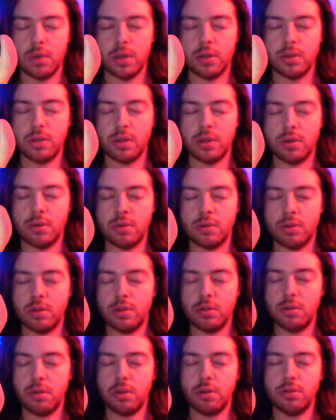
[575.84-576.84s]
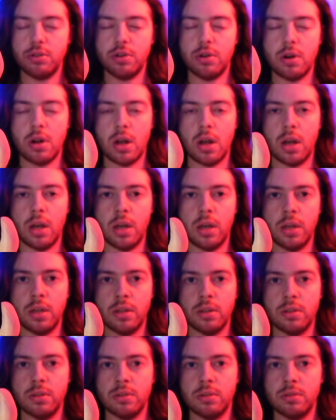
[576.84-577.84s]
So just close your
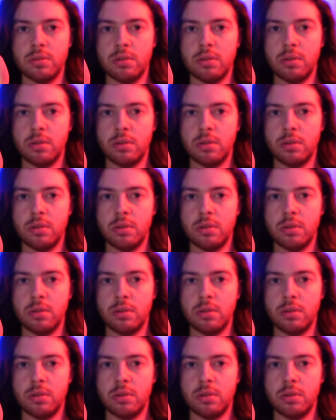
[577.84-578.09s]
eyes.